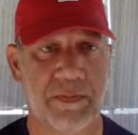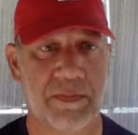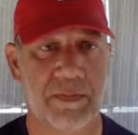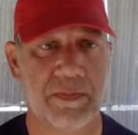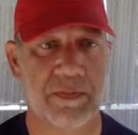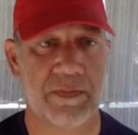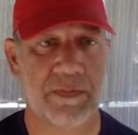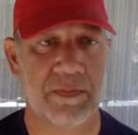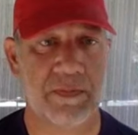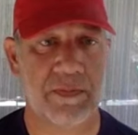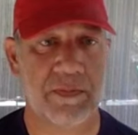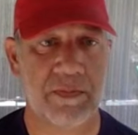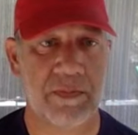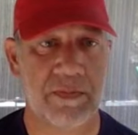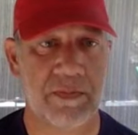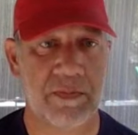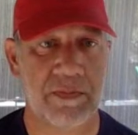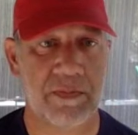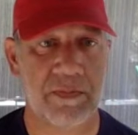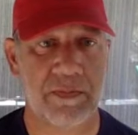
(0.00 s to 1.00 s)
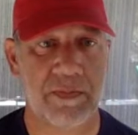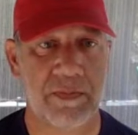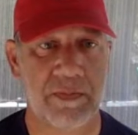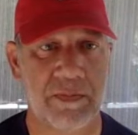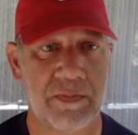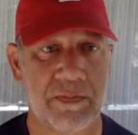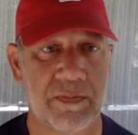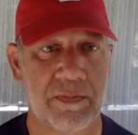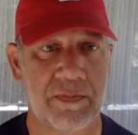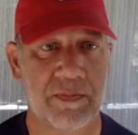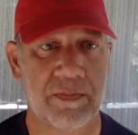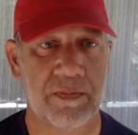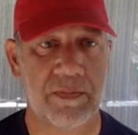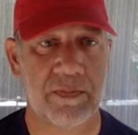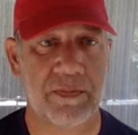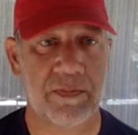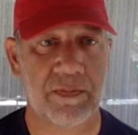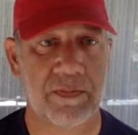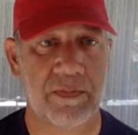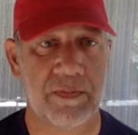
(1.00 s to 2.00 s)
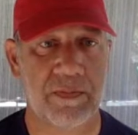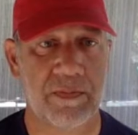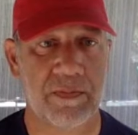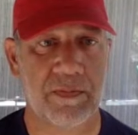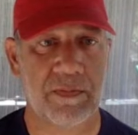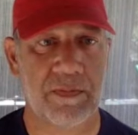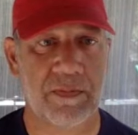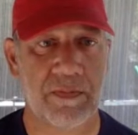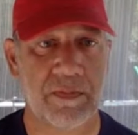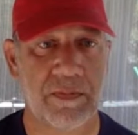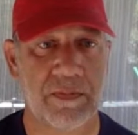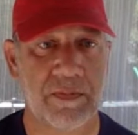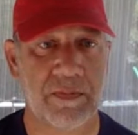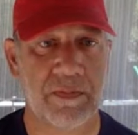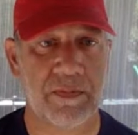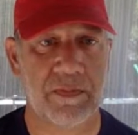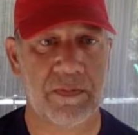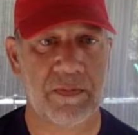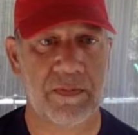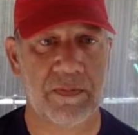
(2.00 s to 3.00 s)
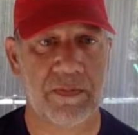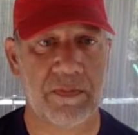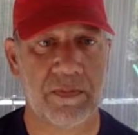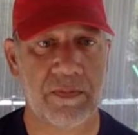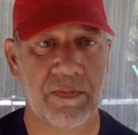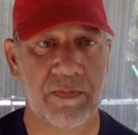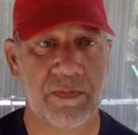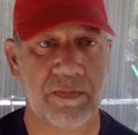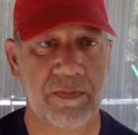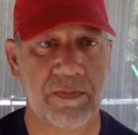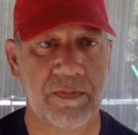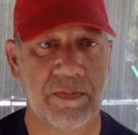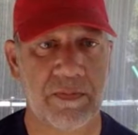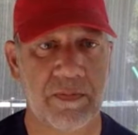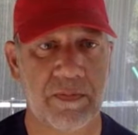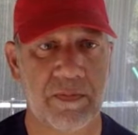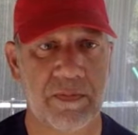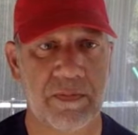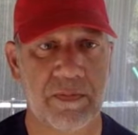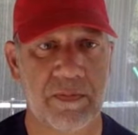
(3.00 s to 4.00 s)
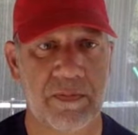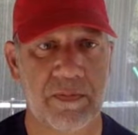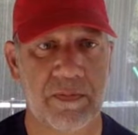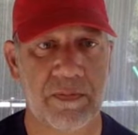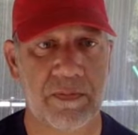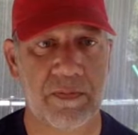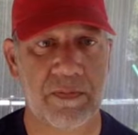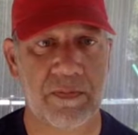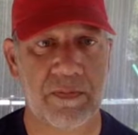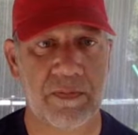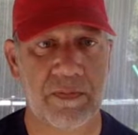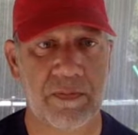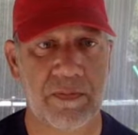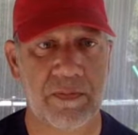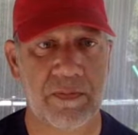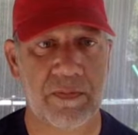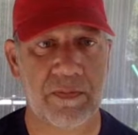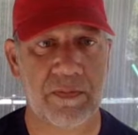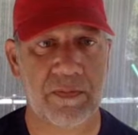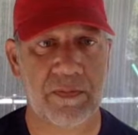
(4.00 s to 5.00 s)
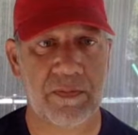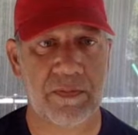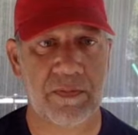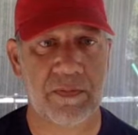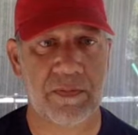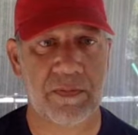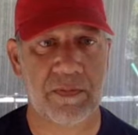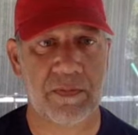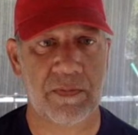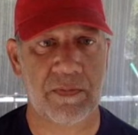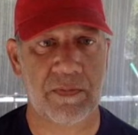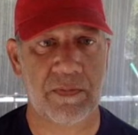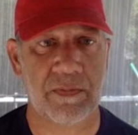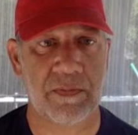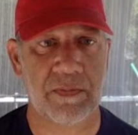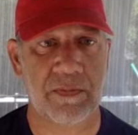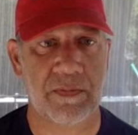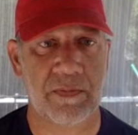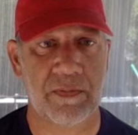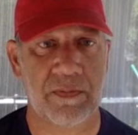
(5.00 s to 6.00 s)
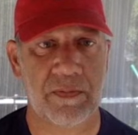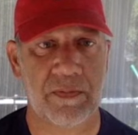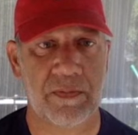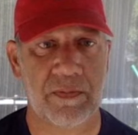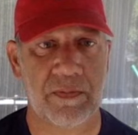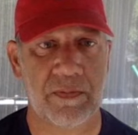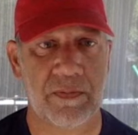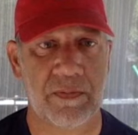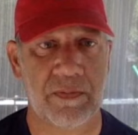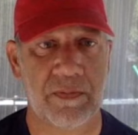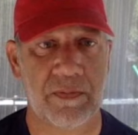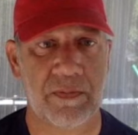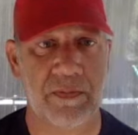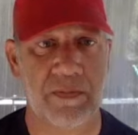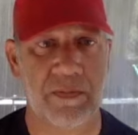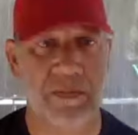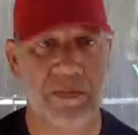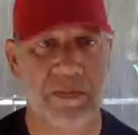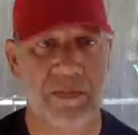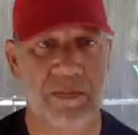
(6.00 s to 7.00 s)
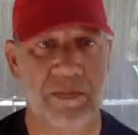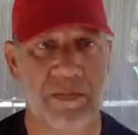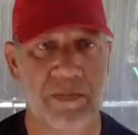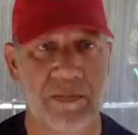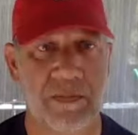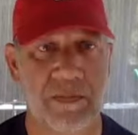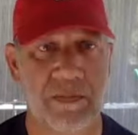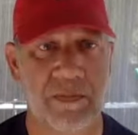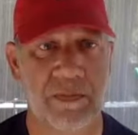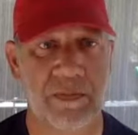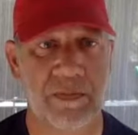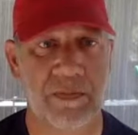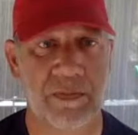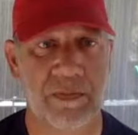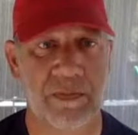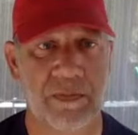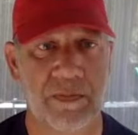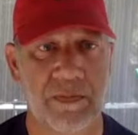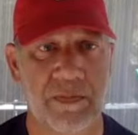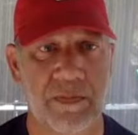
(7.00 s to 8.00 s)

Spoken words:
The person shown says nothing.